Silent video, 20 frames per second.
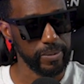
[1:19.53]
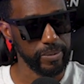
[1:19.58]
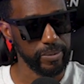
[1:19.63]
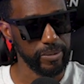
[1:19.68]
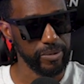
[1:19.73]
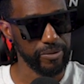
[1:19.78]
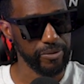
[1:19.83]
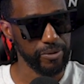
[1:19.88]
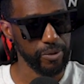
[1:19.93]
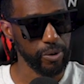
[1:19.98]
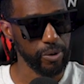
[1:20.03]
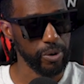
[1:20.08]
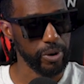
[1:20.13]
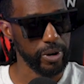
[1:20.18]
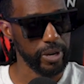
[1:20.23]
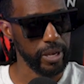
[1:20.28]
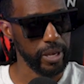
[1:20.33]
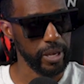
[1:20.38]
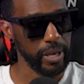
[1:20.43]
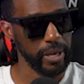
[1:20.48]
before
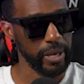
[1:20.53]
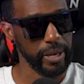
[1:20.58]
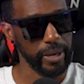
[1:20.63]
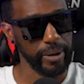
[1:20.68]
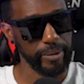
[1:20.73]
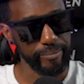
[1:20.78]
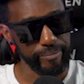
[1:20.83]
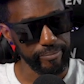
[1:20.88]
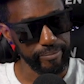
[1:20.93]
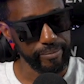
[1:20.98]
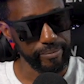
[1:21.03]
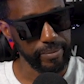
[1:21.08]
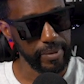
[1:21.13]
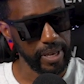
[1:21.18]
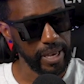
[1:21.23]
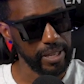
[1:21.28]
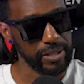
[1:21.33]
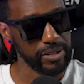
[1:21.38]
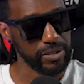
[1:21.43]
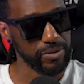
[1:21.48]
he
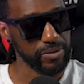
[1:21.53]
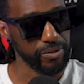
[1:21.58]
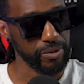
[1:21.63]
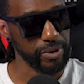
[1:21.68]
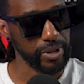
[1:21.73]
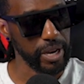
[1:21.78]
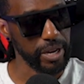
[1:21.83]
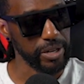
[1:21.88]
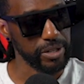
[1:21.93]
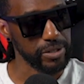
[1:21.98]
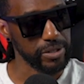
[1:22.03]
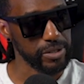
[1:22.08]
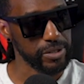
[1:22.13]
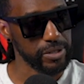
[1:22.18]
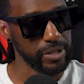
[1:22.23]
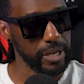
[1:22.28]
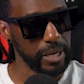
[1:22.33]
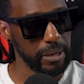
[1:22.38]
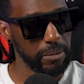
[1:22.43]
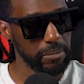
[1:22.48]
hits free
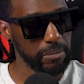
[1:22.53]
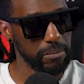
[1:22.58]
agency.